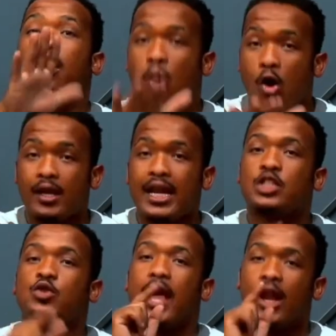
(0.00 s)
God that
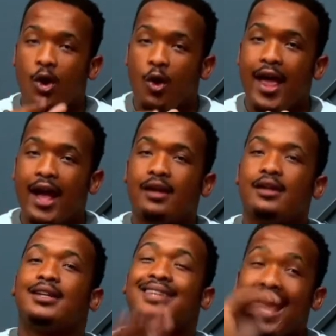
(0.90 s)
you are a lawyer.
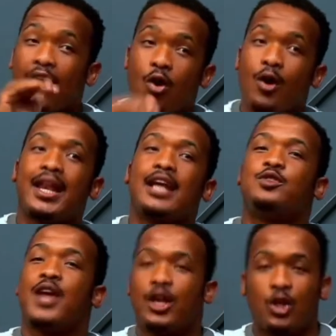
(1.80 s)
Thank God that you
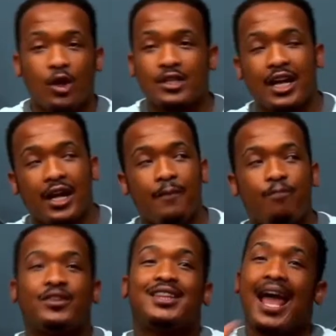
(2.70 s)
are a doctor.
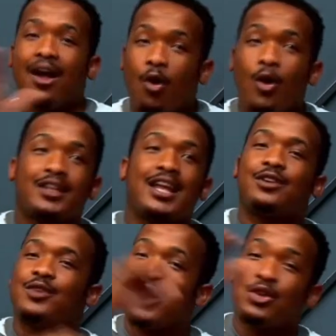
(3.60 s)
Thank God that
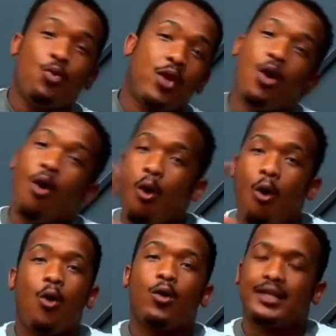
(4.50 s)
they are doing
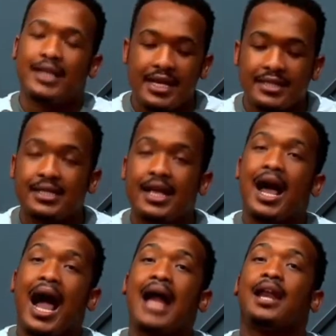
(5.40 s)
all these
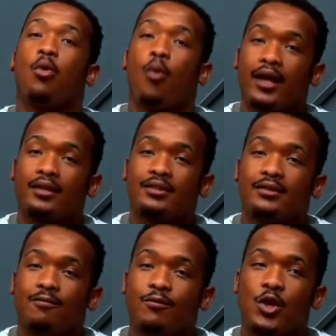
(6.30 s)
other works,
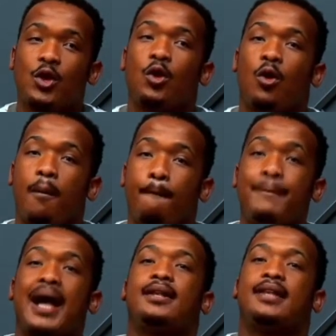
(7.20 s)
you know.
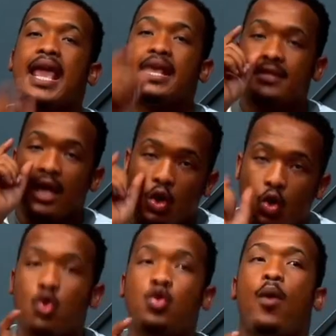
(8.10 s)
But there is a
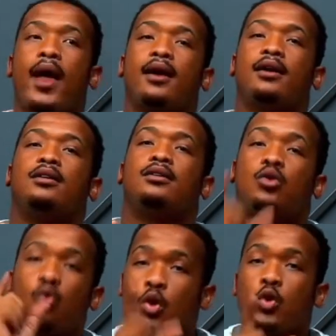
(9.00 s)
good work.
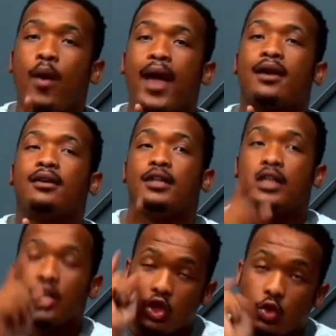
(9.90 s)
Good work
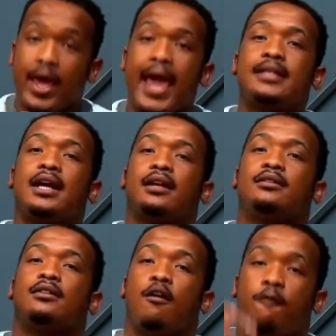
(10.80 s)
created
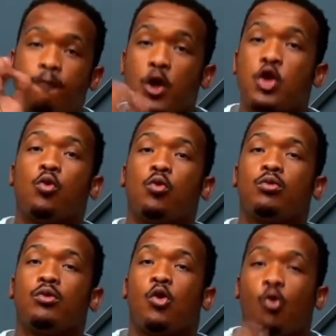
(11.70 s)
for you.
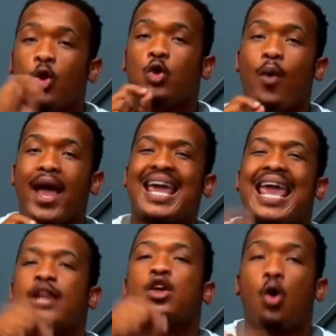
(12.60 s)
Good work
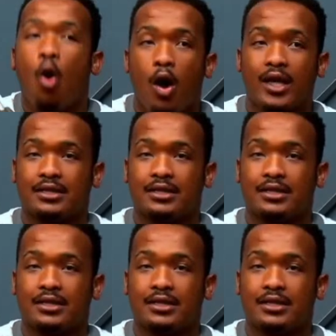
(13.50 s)
in God.